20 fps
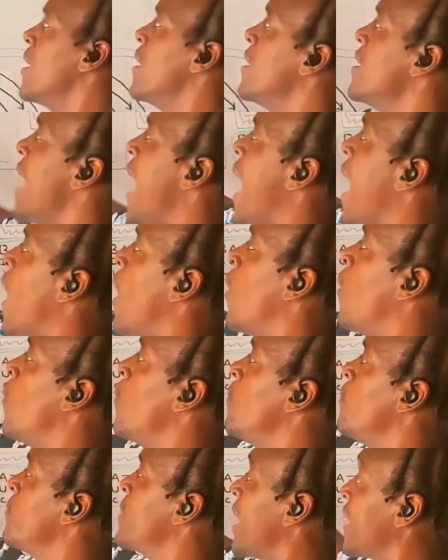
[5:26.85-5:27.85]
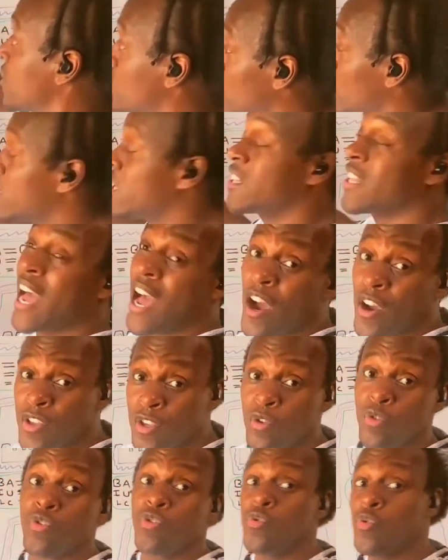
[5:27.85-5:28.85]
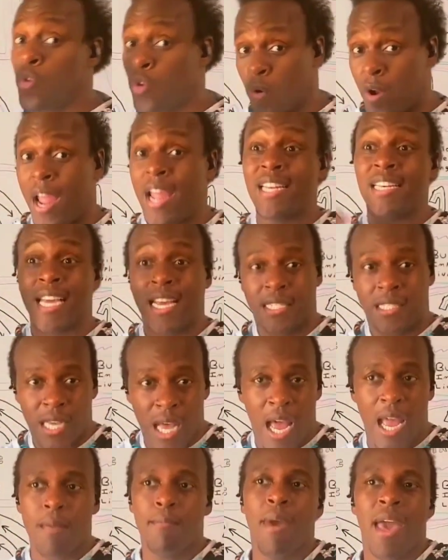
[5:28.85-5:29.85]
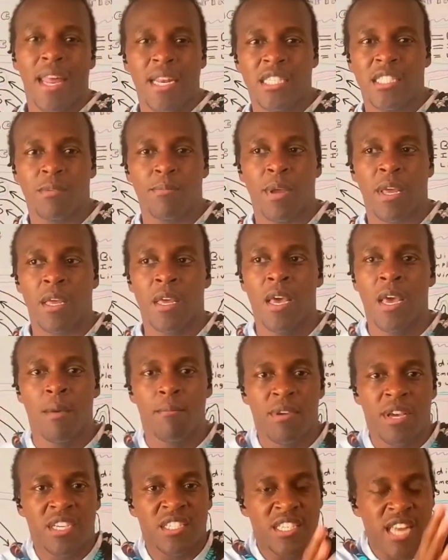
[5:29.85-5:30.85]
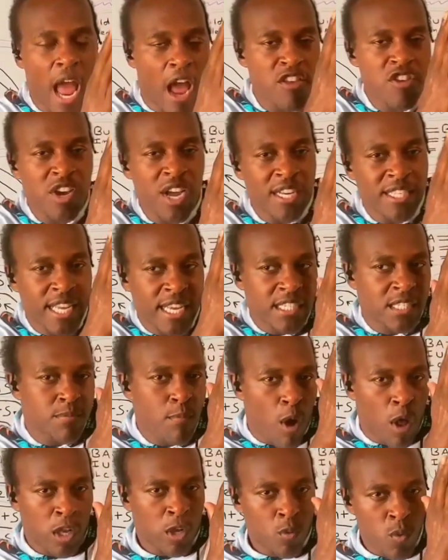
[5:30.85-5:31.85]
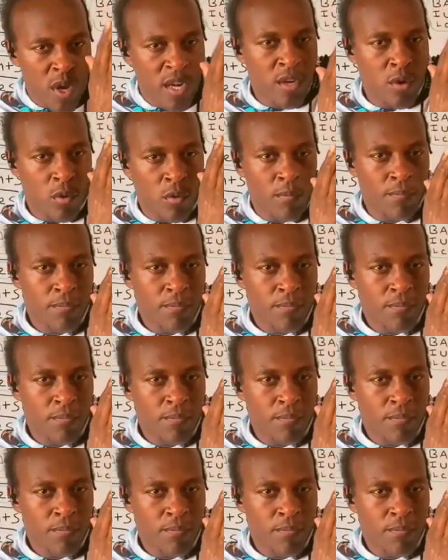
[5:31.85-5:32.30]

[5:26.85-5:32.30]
Now, that's going to allow you to create that time management because now you got that smaller window.